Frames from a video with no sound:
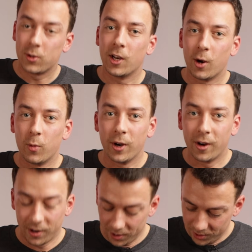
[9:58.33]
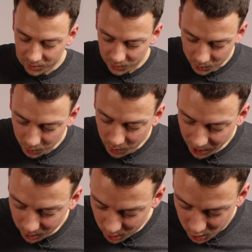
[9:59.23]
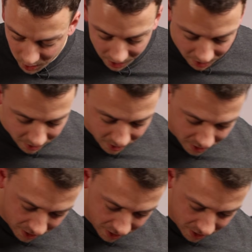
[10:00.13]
So now we are back on track.